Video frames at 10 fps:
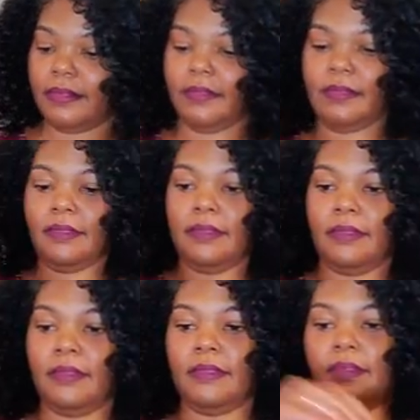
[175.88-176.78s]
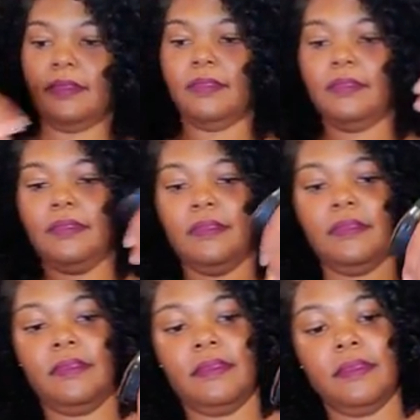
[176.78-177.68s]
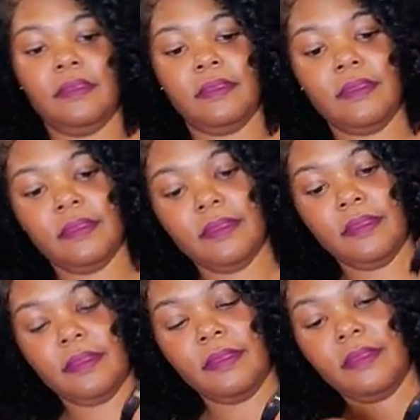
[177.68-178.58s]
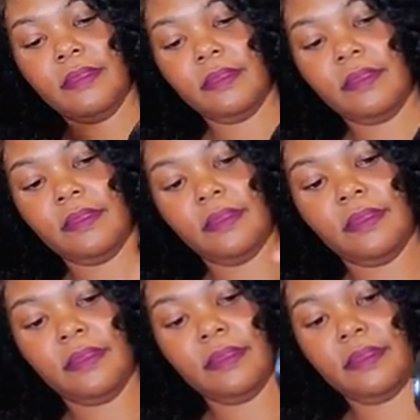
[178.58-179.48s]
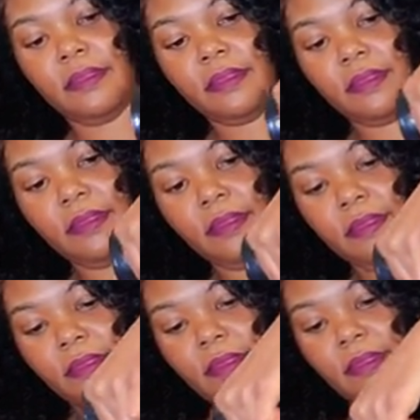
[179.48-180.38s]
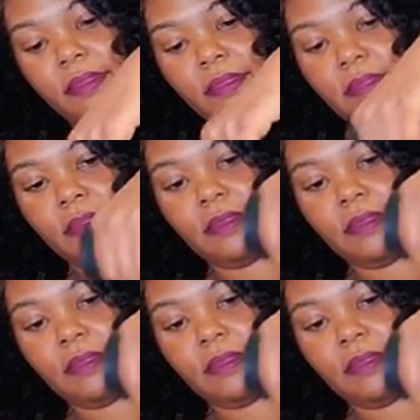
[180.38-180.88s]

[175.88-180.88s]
(not speaking)